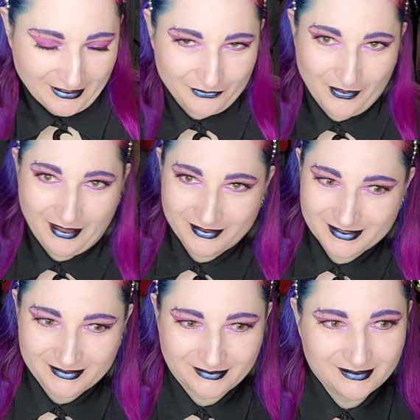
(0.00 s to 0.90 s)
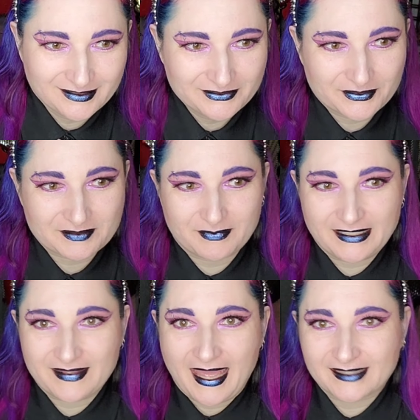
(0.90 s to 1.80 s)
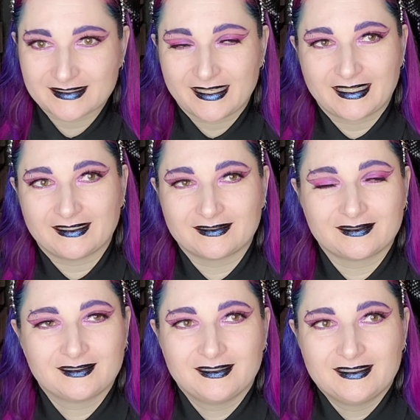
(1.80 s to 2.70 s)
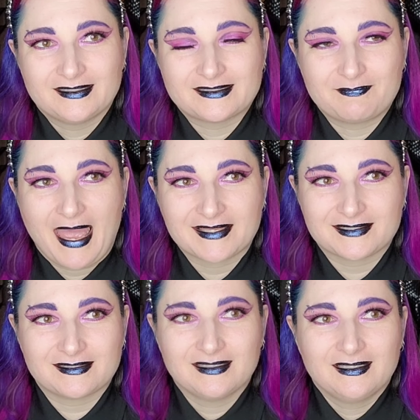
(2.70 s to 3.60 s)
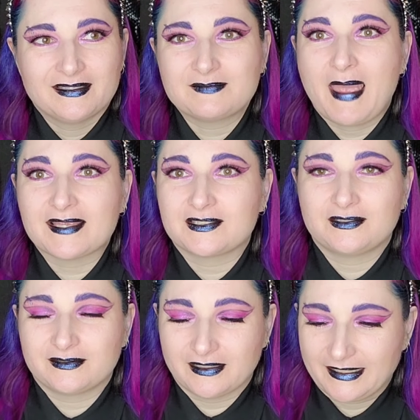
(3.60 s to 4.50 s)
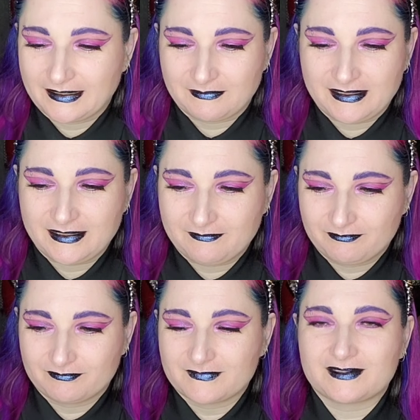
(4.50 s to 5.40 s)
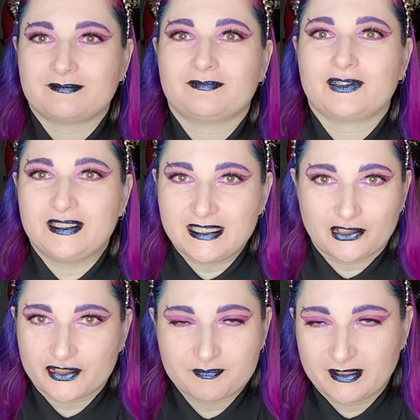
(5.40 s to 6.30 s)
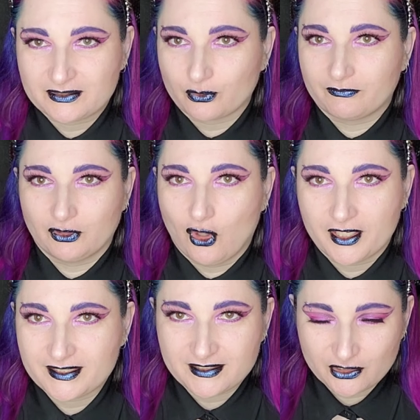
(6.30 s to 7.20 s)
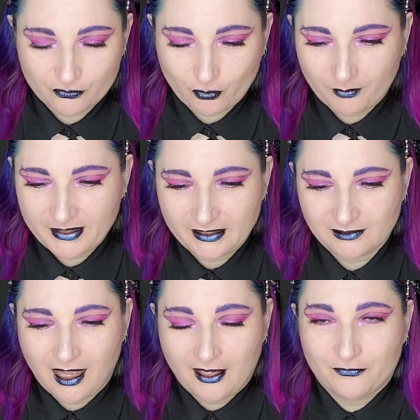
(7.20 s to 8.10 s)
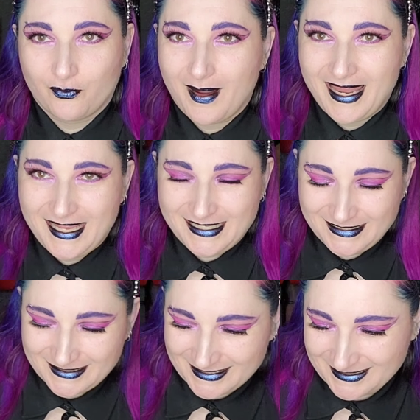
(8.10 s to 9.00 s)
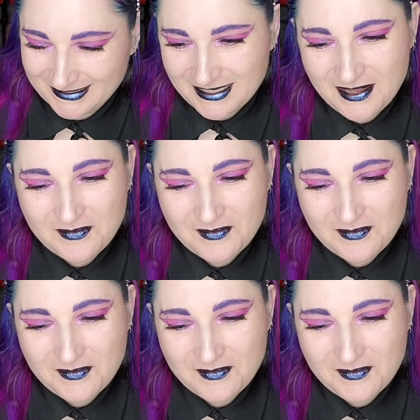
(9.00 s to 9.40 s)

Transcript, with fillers: I don't know how else to explain that. It's like this past like year has been sort of a lost year for me in a lot of ways.